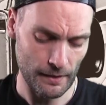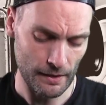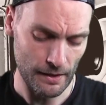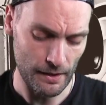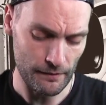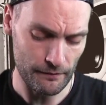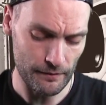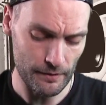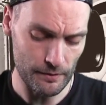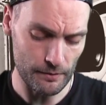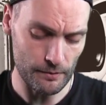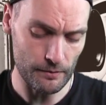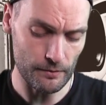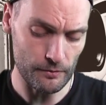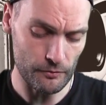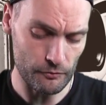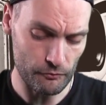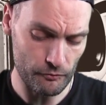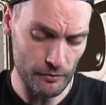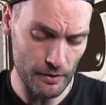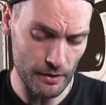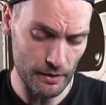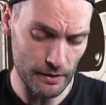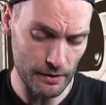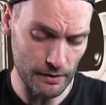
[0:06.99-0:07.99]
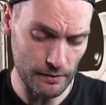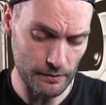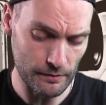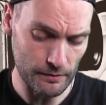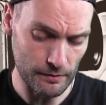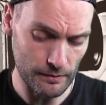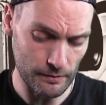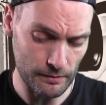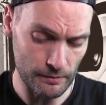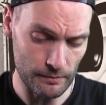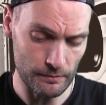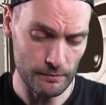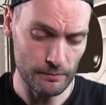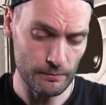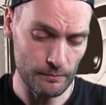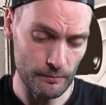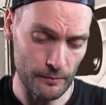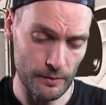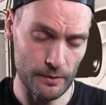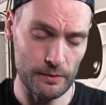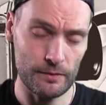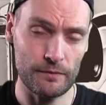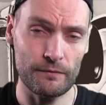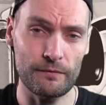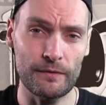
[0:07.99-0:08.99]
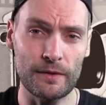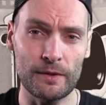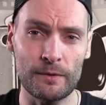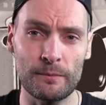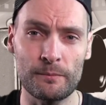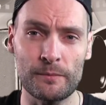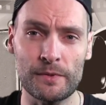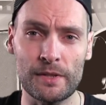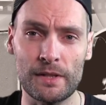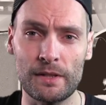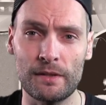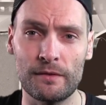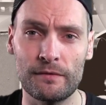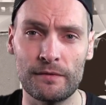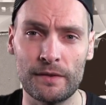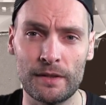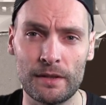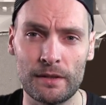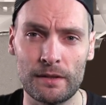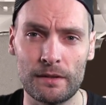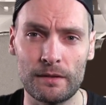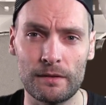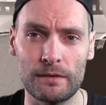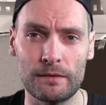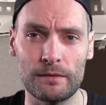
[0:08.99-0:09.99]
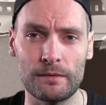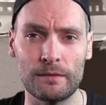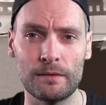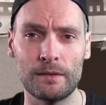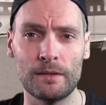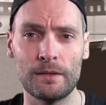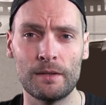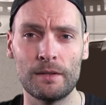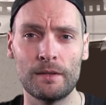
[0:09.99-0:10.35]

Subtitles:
If you're struggling to watch films that you think you